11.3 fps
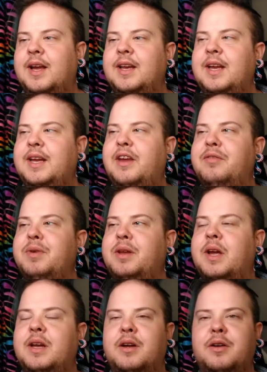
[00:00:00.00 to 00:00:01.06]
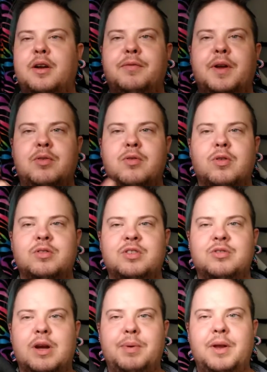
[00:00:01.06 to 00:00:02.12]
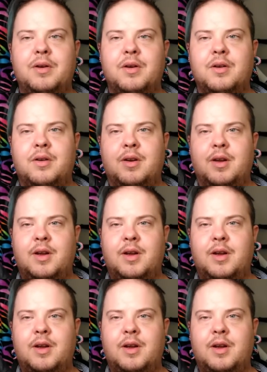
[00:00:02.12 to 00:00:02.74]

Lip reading: and he gave me like a Velcro strap here